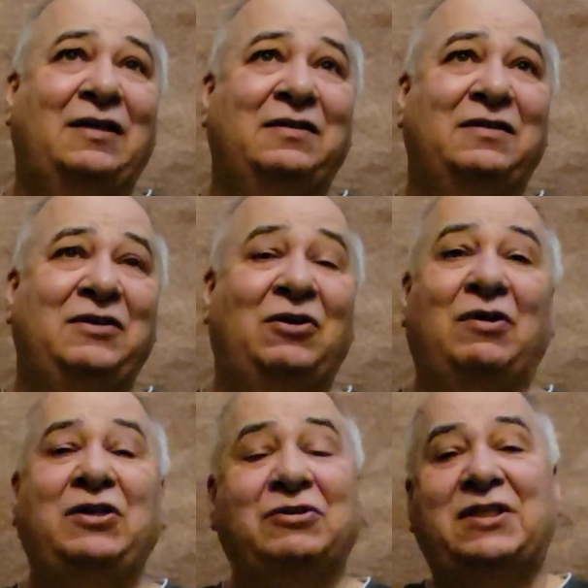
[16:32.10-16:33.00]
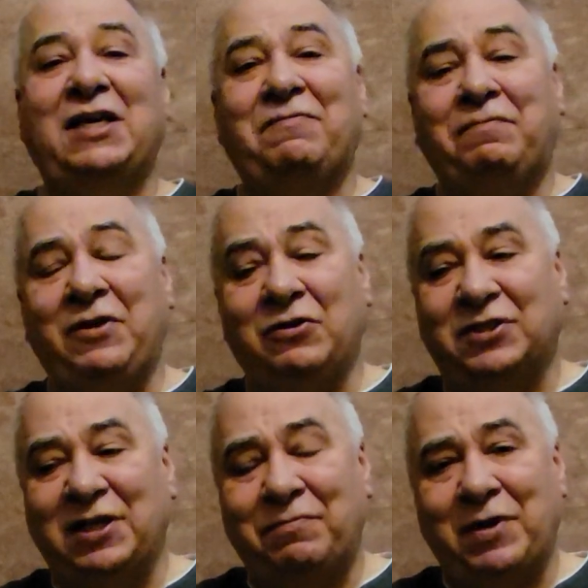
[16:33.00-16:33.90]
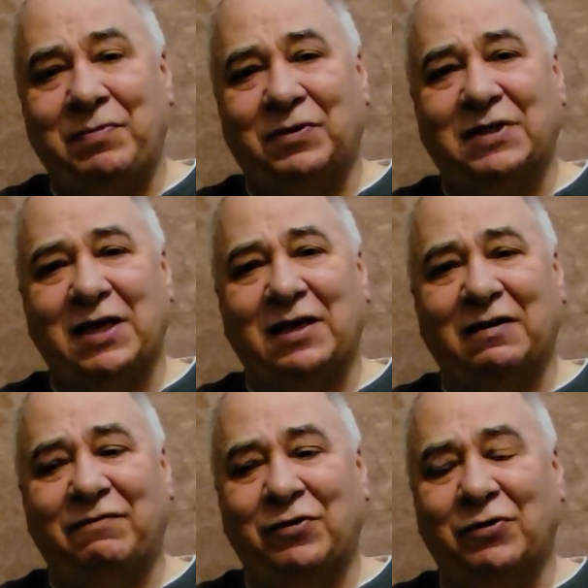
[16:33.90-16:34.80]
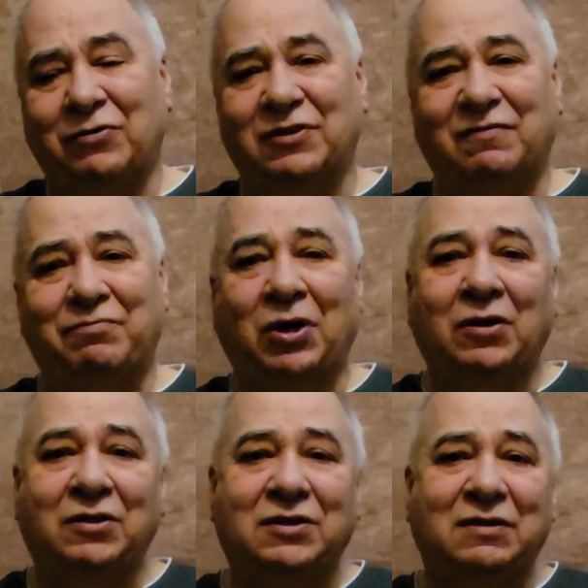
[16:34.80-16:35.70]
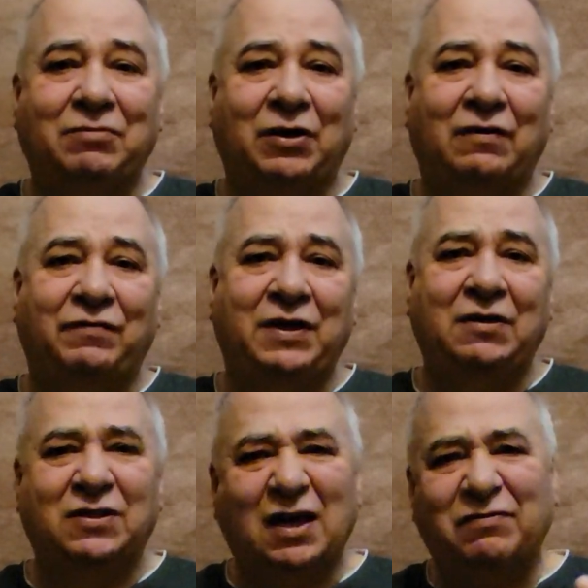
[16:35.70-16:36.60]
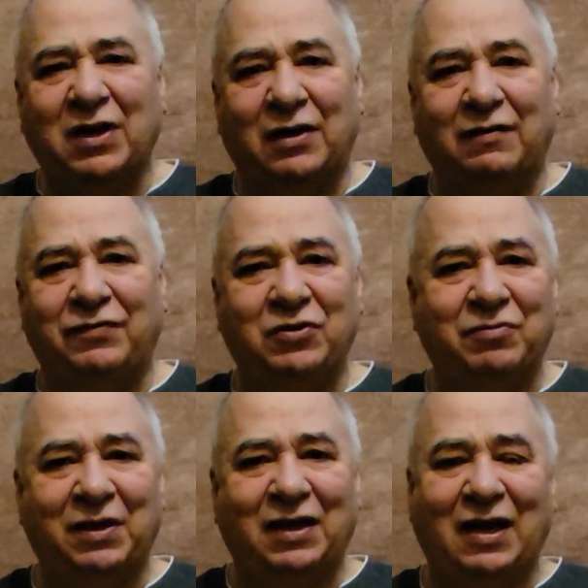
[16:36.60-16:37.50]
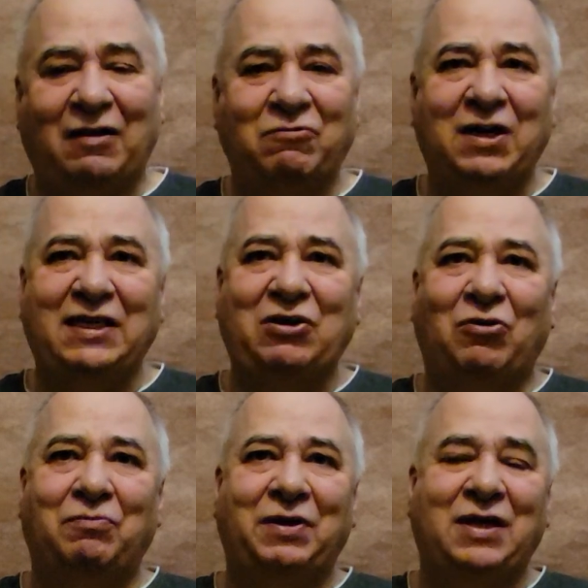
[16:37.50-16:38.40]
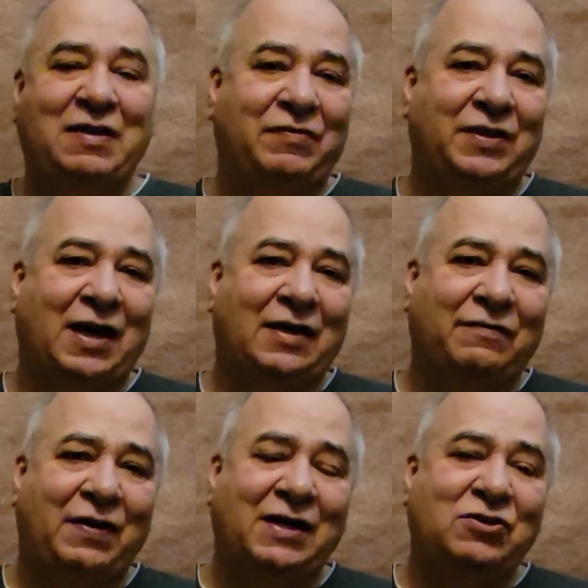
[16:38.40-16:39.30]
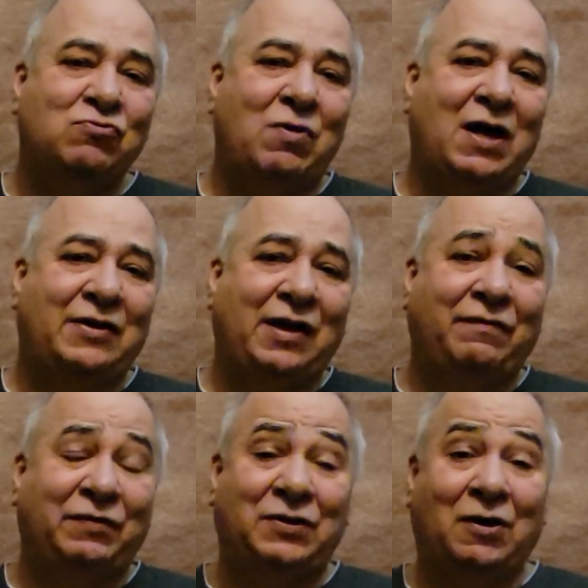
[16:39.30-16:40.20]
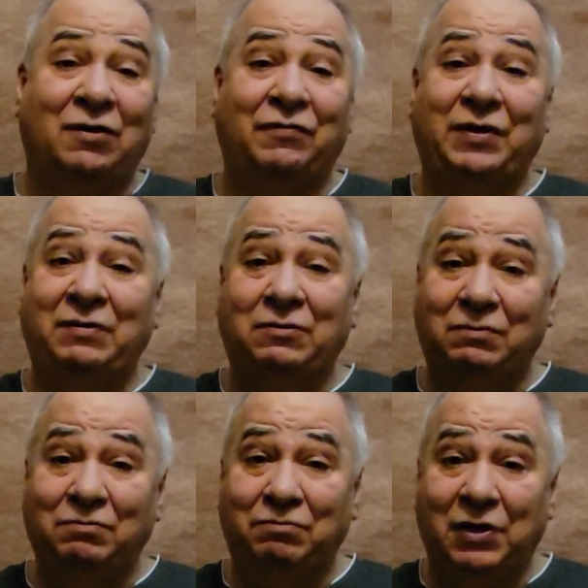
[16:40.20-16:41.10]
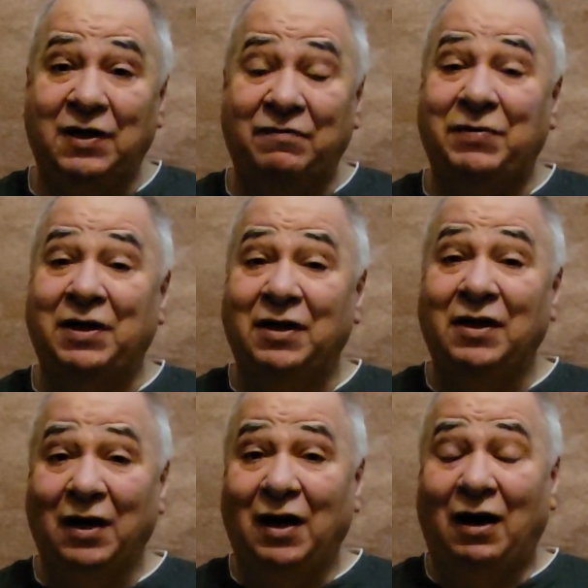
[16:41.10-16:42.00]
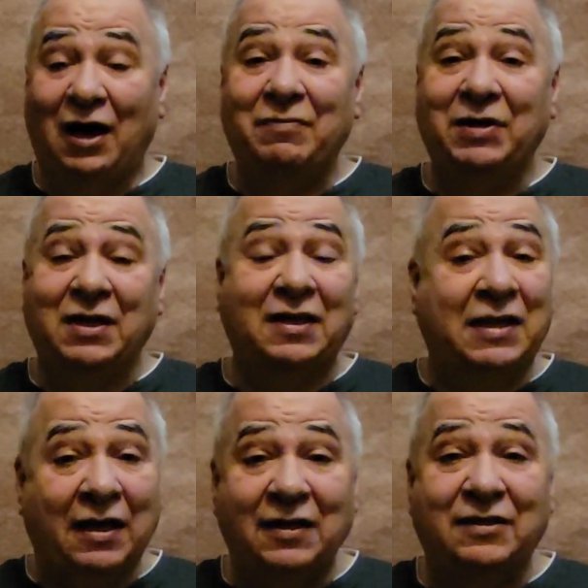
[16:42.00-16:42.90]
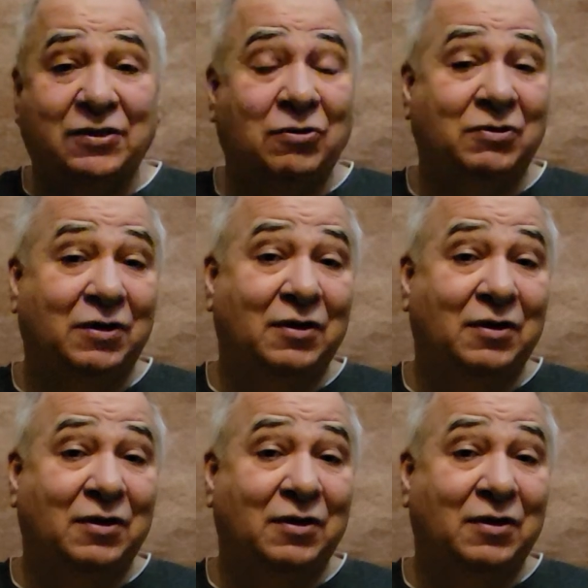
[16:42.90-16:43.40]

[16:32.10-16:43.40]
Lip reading: you see people taking photos of birds and bird feeders. I've done a few, but I really don't believe in that. If I do wildlife photography, believe me, I'm in a ghillie suit